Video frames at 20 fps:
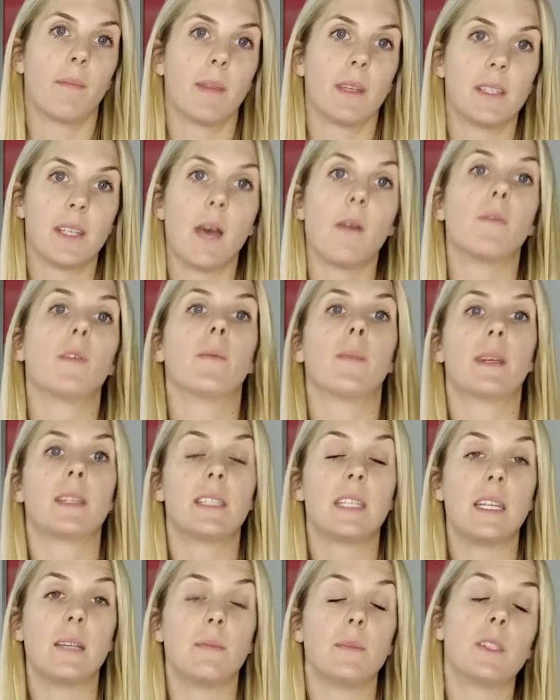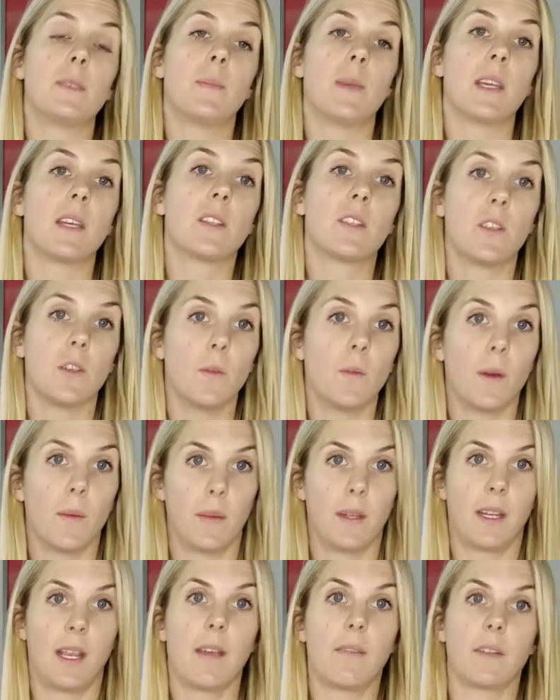myself and my team speak to
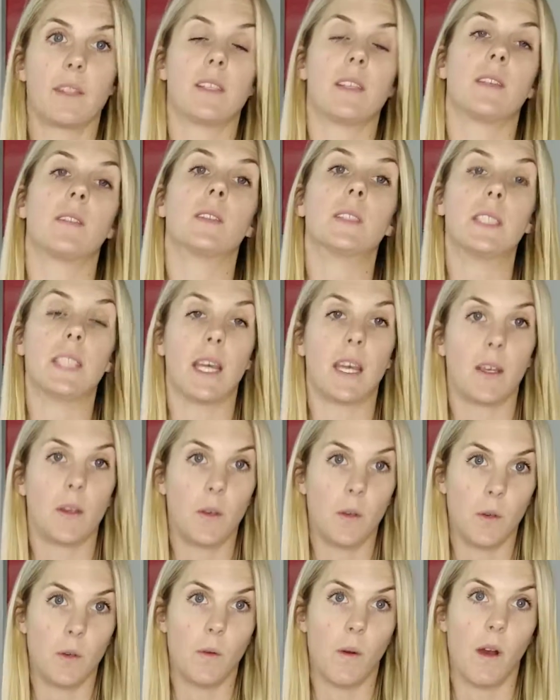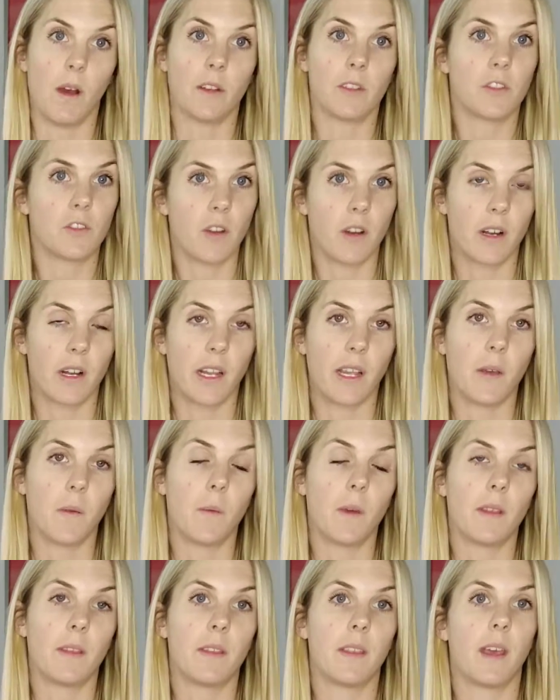women every single day who are struggling
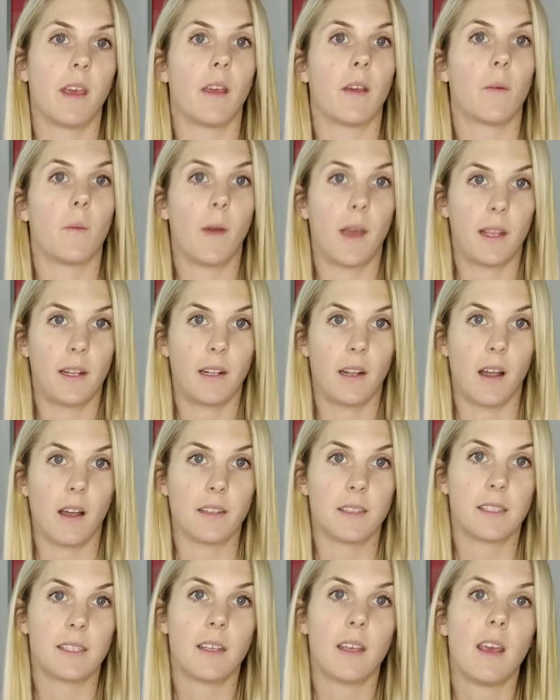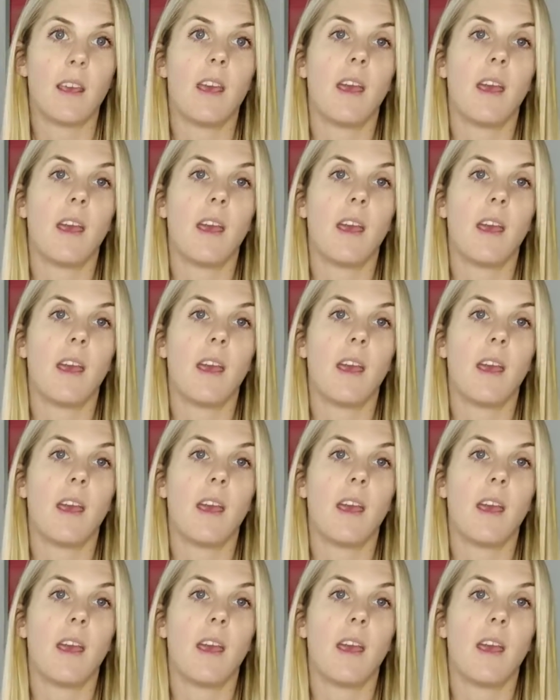with their weight loss.